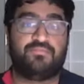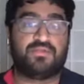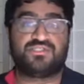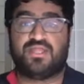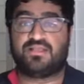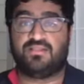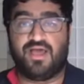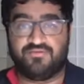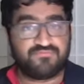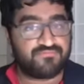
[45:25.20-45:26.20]
much like
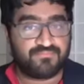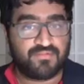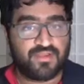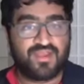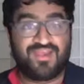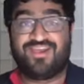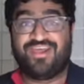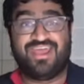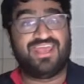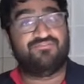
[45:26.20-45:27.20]
love
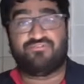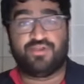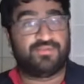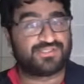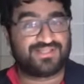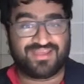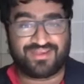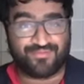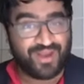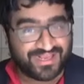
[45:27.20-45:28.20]
and very much like
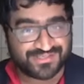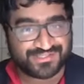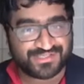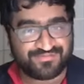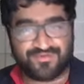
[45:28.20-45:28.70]
grace,